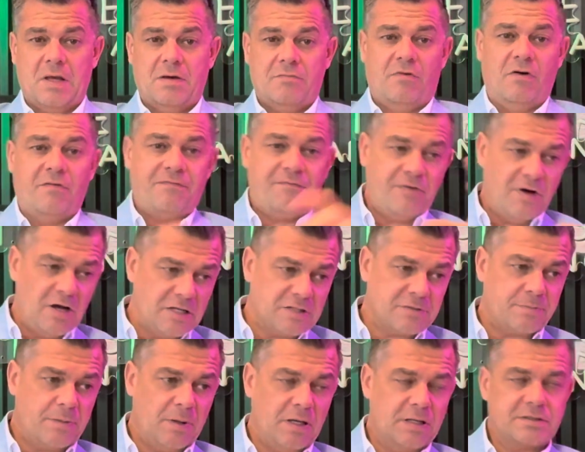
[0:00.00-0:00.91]
The
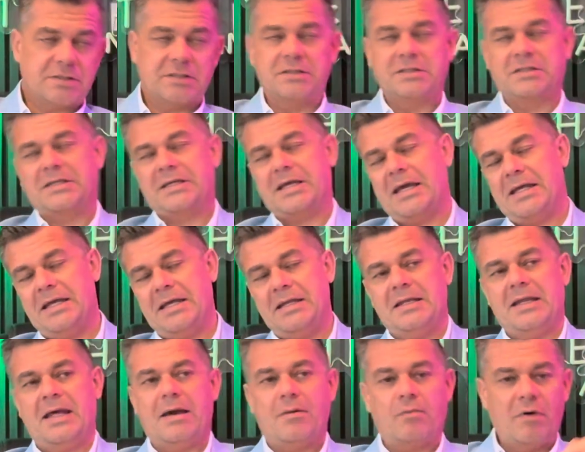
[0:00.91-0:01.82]
first person to get
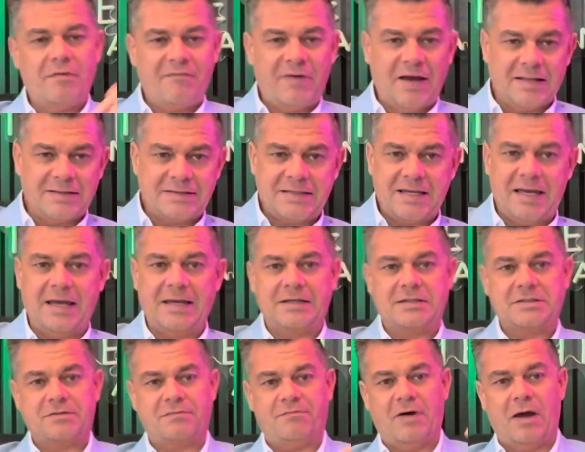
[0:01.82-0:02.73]
in there with that
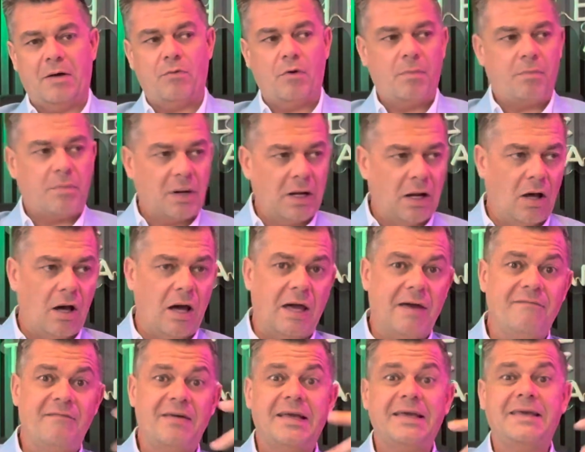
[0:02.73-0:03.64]
text, that reply,
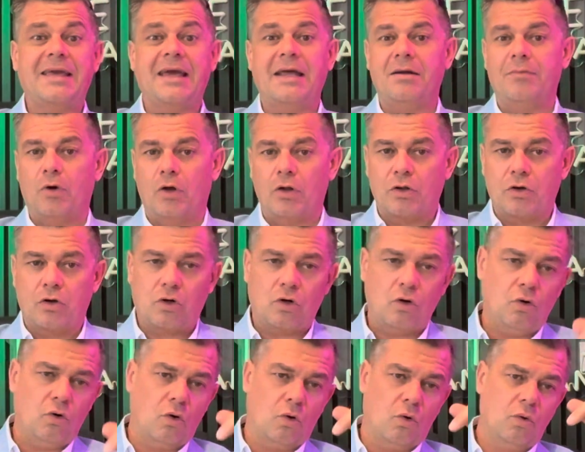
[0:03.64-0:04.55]
and then get them on the
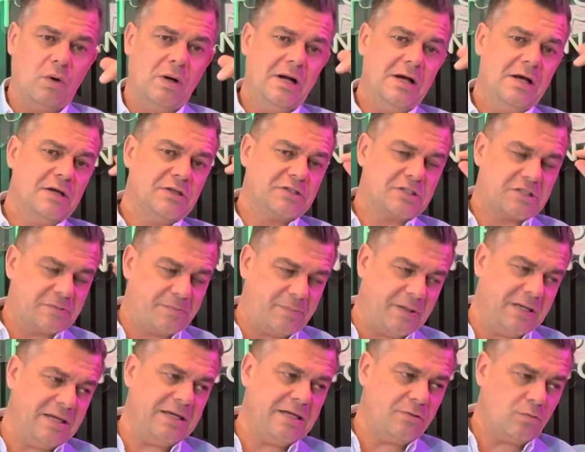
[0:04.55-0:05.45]
call,
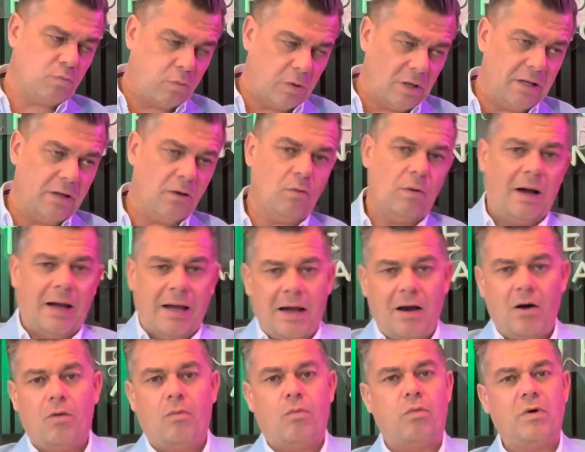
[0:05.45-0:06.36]
speed will
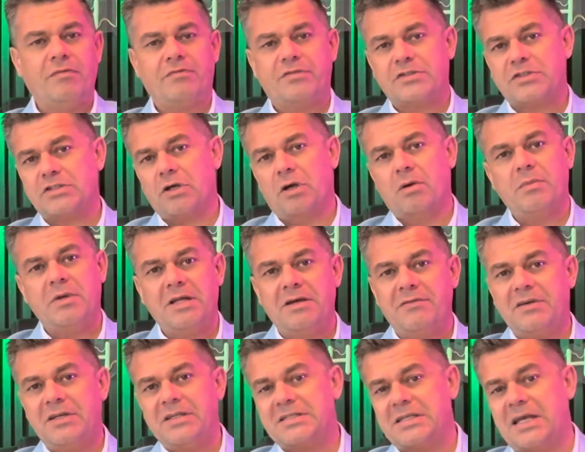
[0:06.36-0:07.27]
help with so many
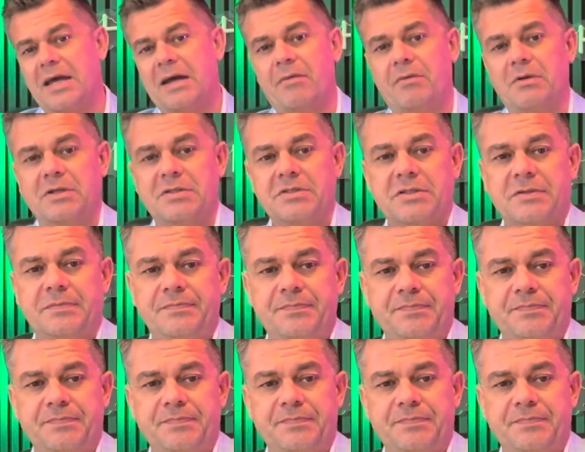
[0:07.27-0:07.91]
of these areas.